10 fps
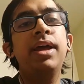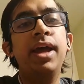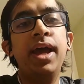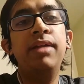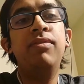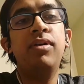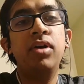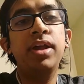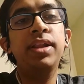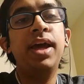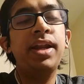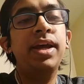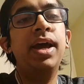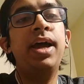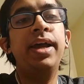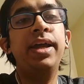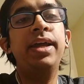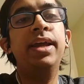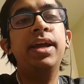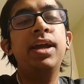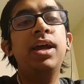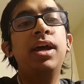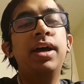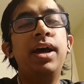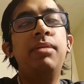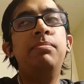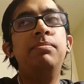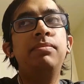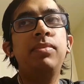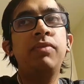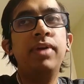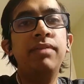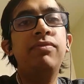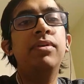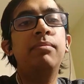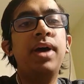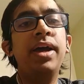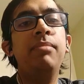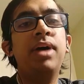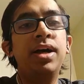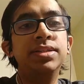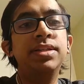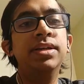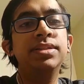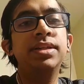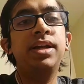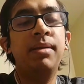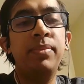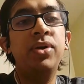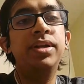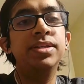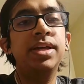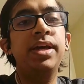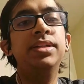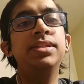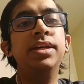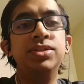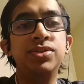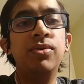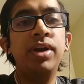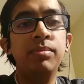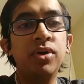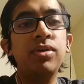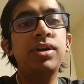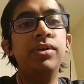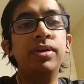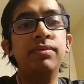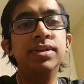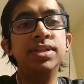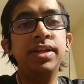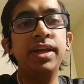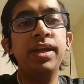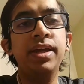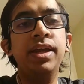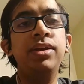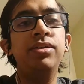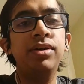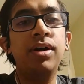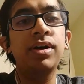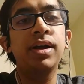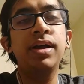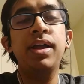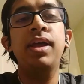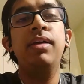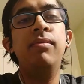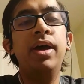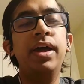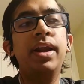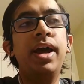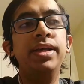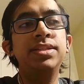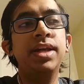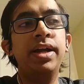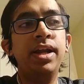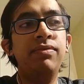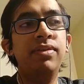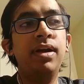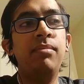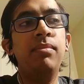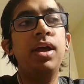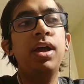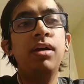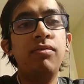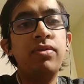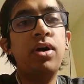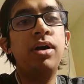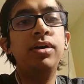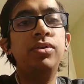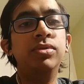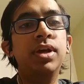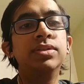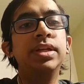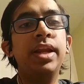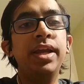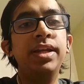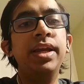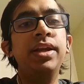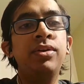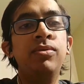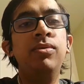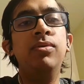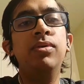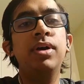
And following that, I um, went for my master's in computer science at Stony Brook University in New York, where I studied from fall 2018 to